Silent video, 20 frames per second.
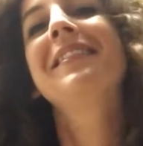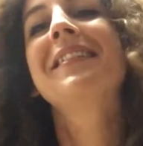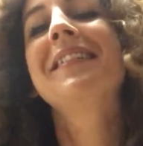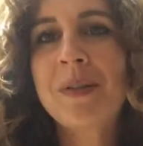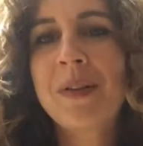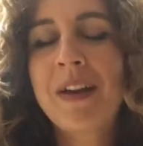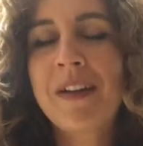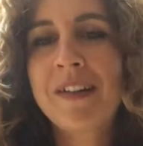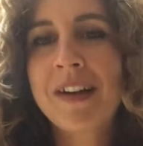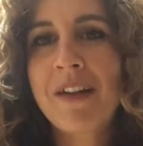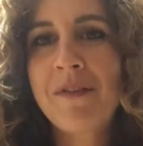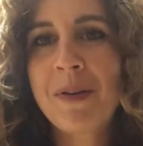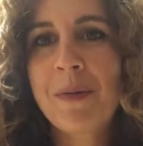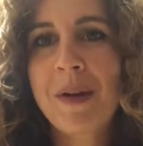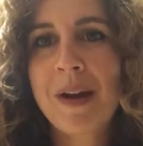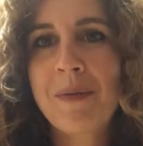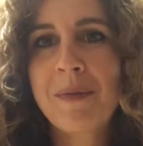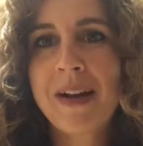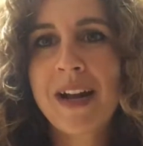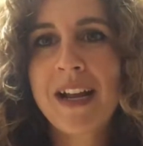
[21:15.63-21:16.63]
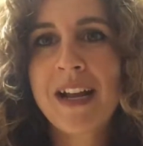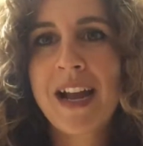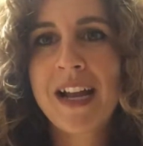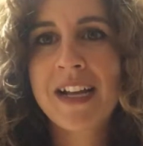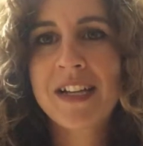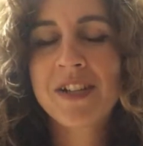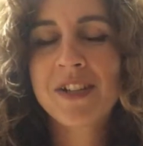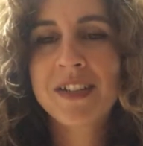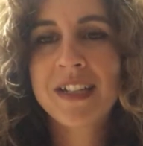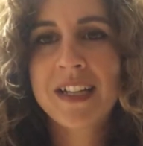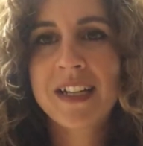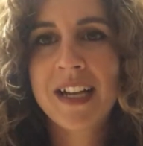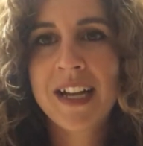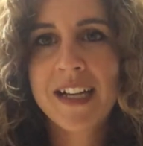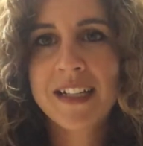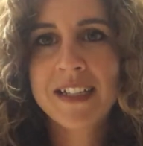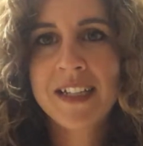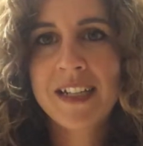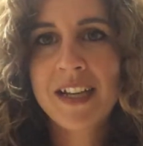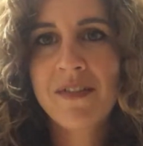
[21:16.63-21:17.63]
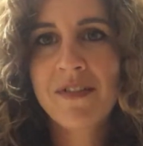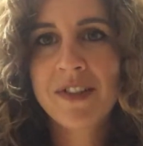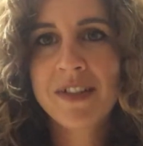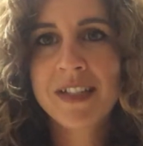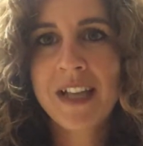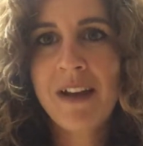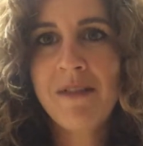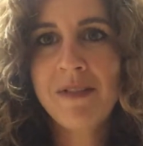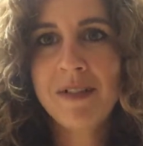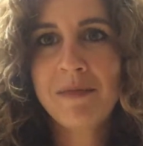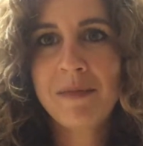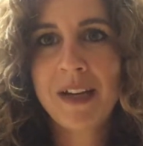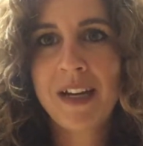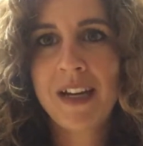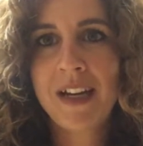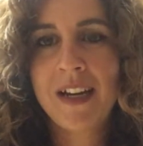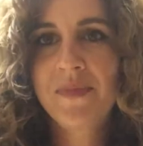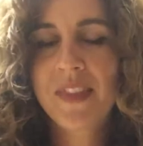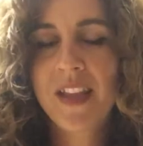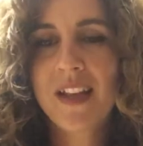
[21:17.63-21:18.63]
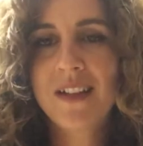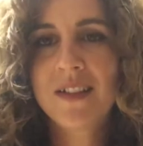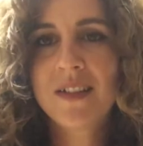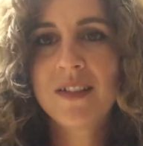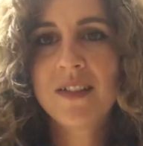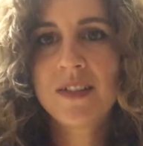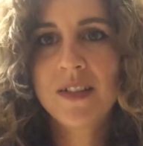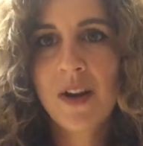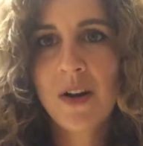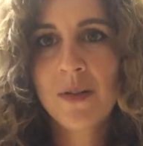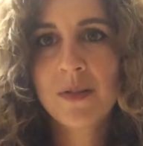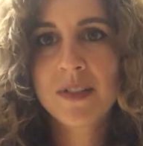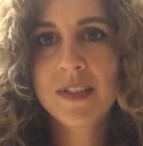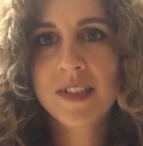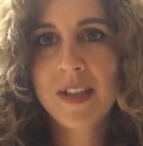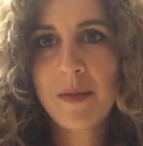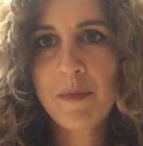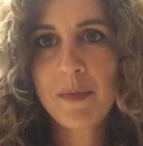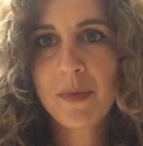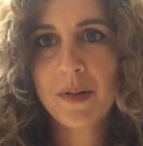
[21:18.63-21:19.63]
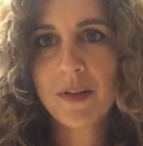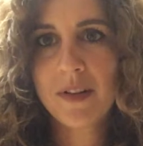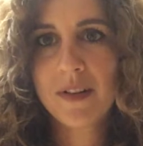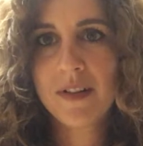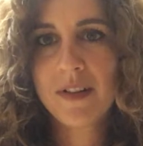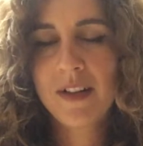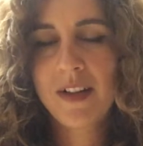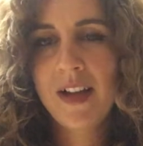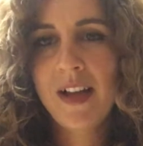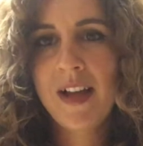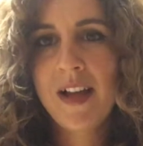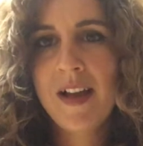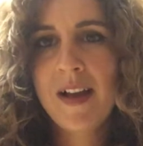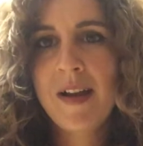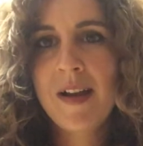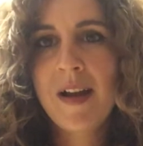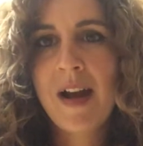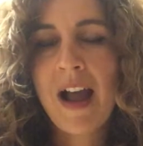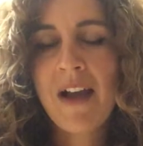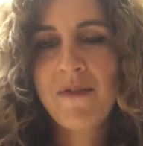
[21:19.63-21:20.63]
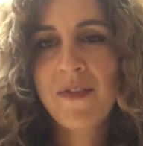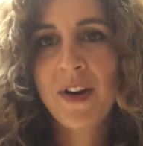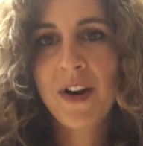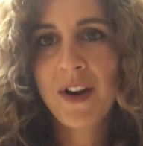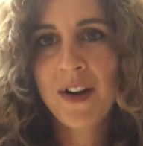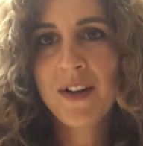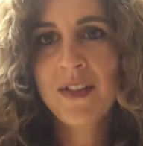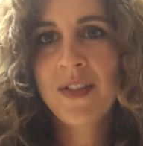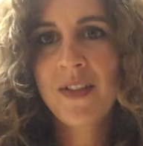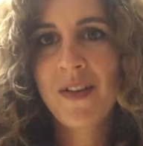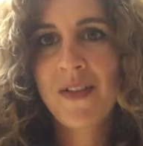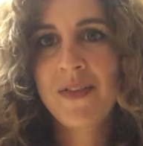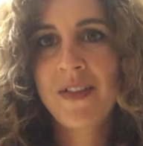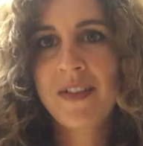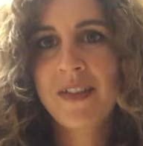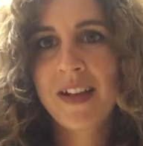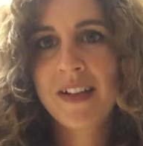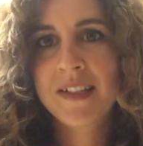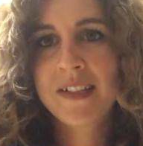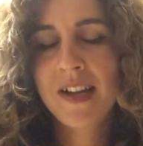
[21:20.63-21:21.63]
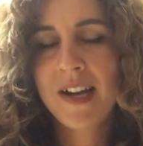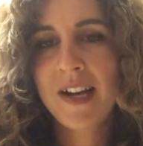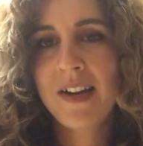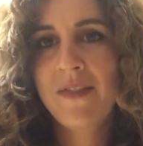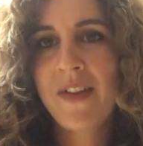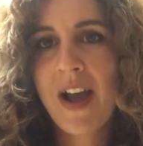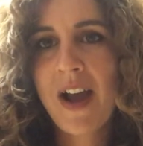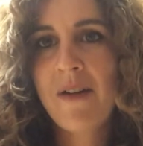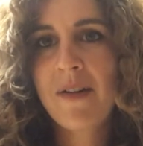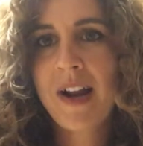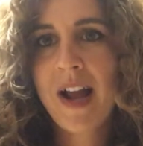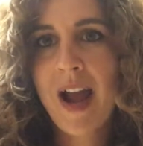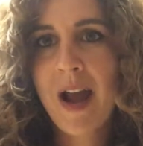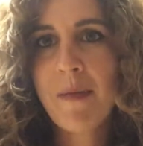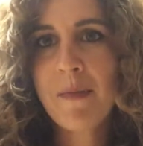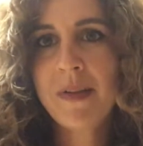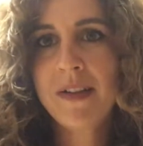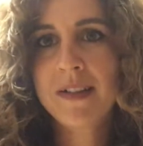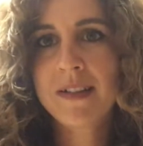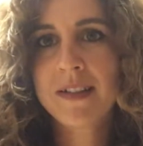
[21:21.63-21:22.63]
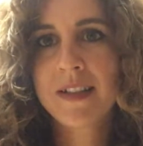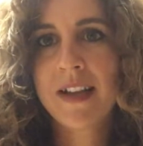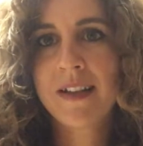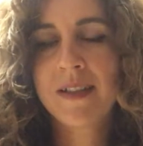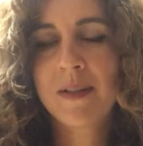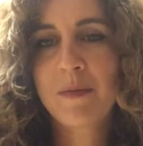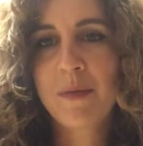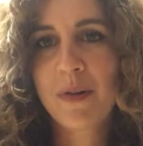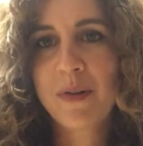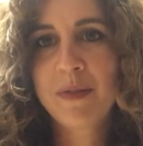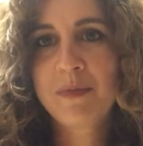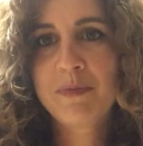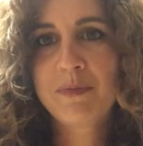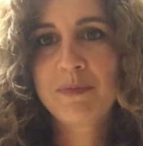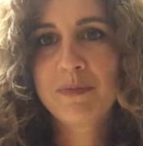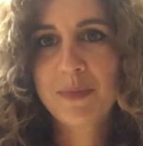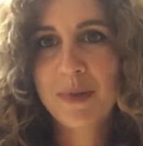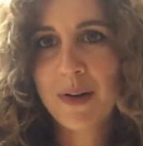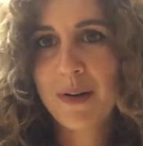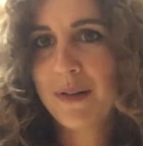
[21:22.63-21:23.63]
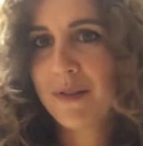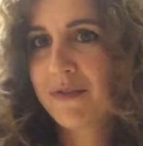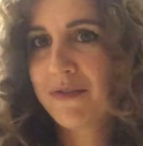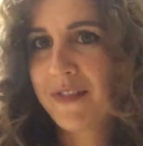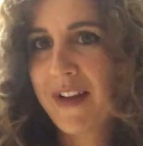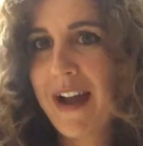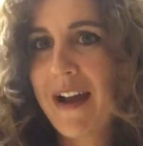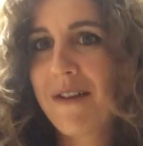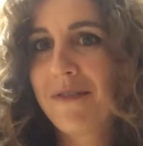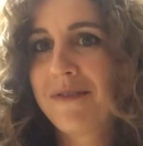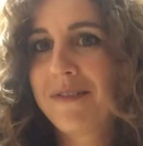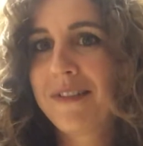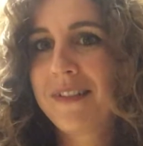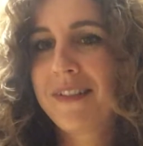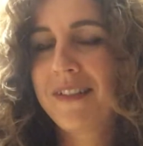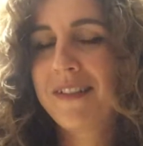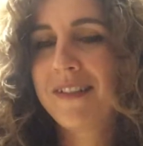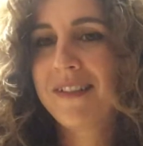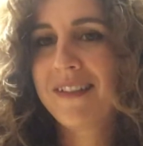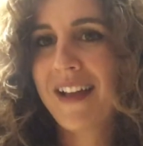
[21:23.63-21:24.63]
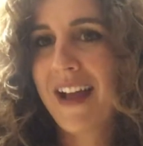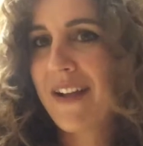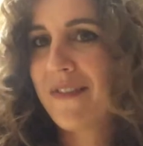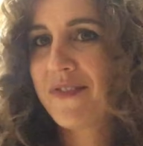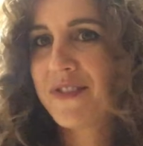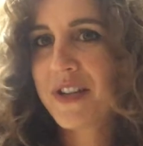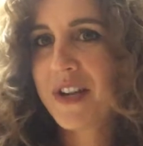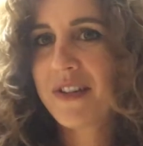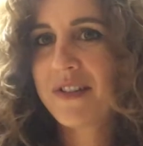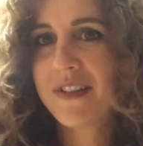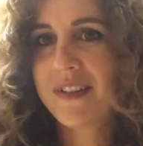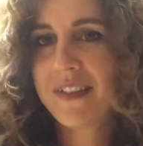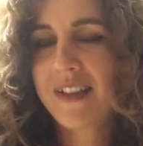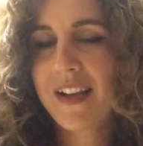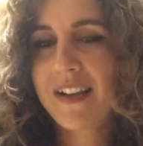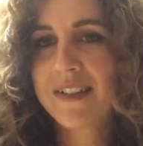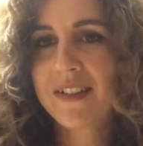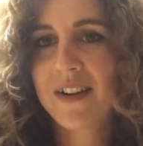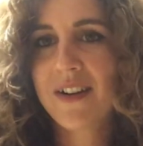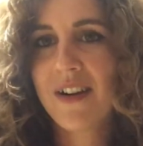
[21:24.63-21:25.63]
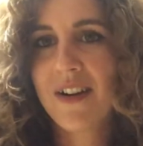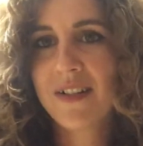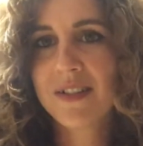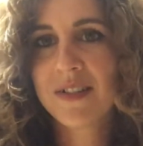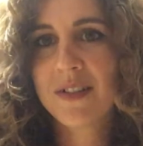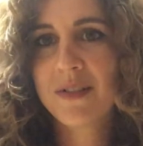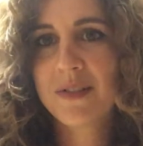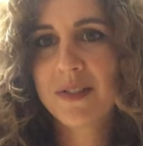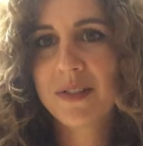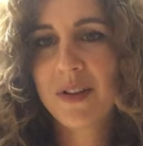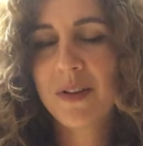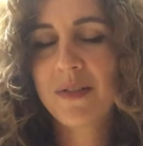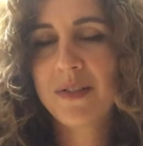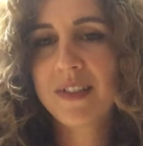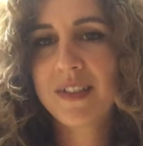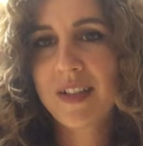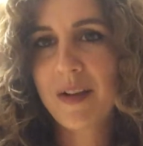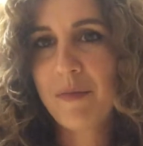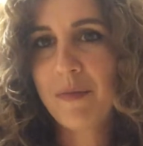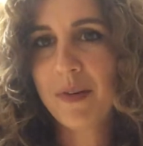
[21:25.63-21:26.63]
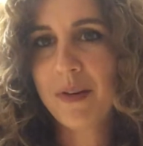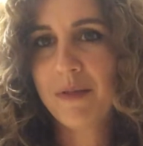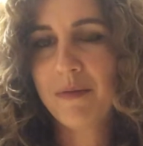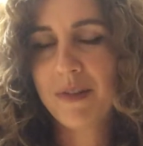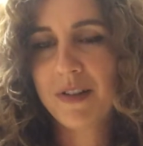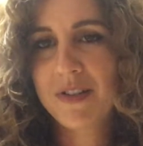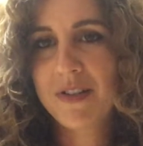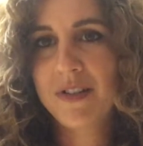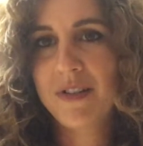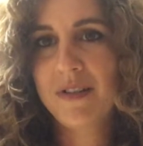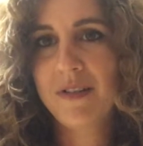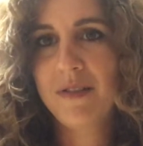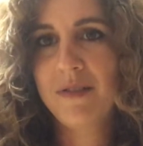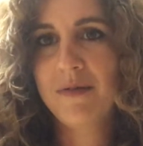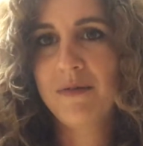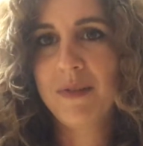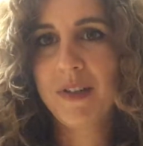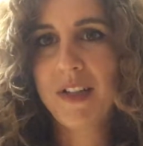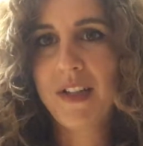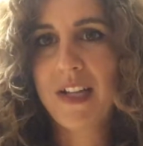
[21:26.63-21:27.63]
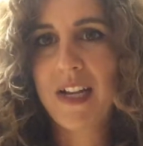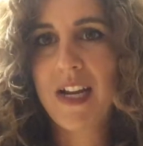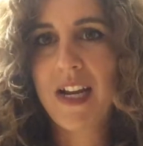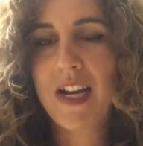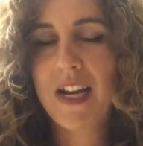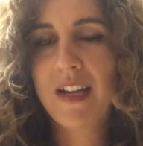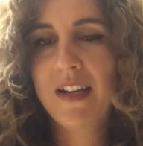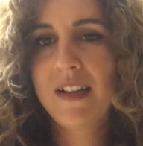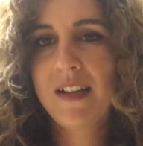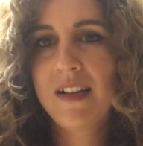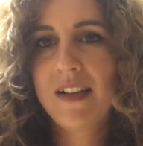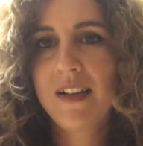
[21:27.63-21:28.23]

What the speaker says: You hear it everywhere, but I guess it never sat with me. It's so simple. I've heard though that that's kind of how it happens. Like the most profound, life-changing things are also so simple once you really